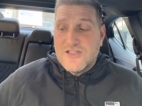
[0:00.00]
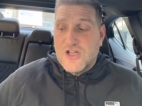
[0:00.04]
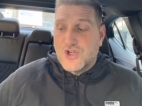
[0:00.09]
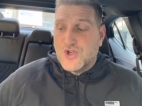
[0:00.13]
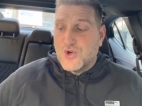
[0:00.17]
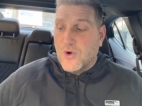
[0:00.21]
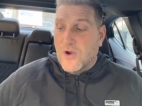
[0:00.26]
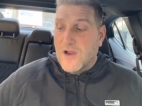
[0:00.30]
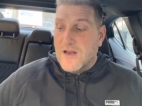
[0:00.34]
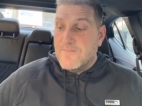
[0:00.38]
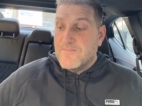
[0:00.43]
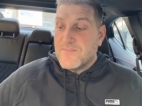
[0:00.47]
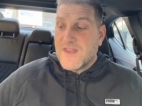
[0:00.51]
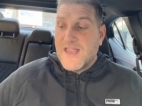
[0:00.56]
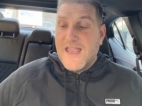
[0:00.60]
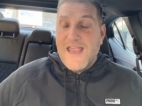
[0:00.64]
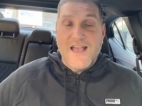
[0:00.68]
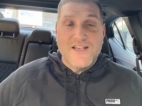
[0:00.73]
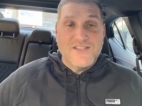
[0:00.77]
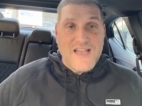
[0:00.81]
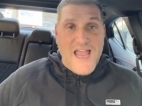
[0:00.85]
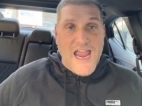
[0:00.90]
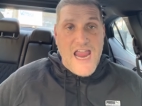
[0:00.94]
Detroit. He
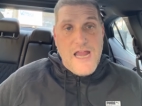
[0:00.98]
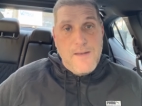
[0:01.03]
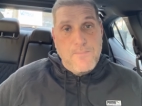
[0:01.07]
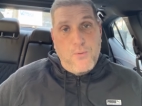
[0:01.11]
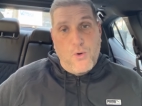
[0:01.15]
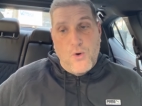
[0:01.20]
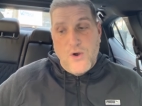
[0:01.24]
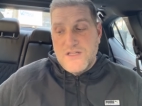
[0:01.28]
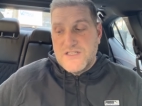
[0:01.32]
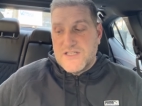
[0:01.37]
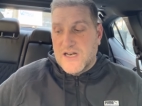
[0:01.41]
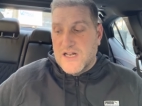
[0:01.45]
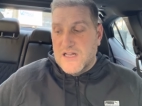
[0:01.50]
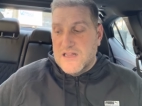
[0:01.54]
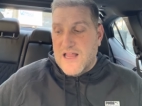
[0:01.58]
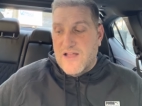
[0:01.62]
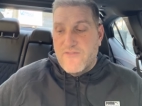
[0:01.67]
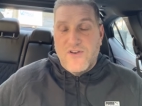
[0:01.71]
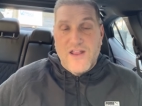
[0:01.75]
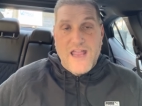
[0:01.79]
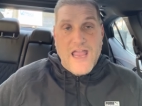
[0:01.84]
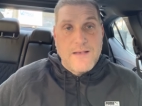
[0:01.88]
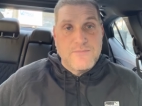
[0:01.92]
has 8 points in
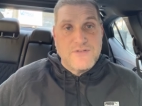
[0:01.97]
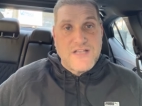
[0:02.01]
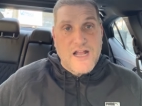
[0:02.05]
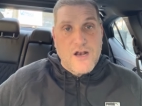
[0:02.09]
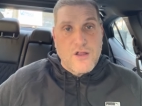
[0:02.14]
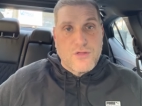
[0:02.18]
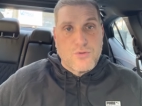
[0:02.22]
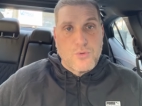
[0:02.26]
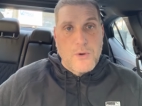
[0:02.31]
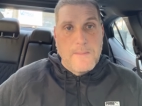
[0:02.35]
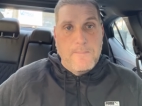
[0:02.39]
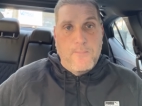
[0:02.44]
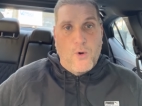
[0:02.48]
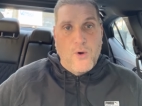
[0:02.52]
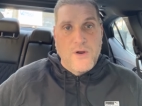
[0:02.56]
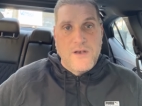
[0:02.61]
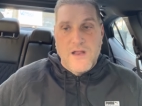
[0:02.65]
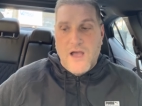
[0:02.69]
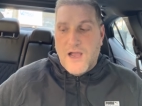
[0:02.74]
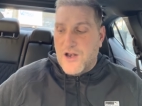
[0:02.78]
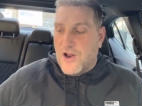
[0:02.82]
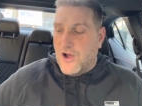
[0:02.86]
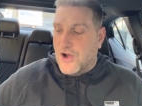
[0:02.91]
11 games, had a 3-point
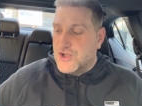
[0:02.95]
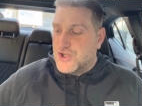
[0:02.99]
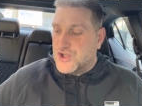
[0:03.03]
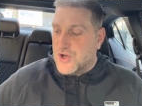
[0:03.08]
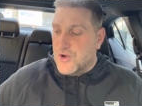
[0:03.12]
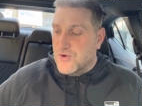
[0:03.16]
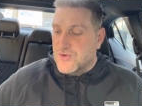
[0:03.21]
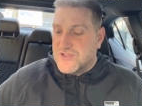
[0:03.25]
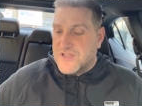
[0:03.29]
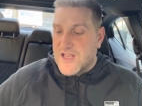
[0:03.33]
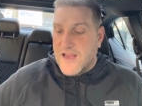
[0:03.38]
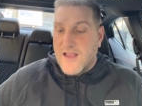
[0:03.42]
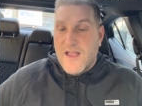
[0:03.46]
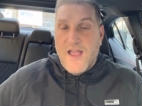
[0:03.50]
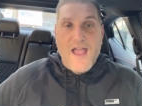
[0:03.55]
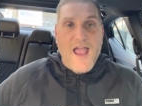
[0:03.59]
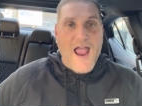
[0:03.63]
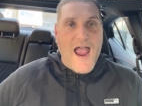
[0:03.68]
night on Tuesday.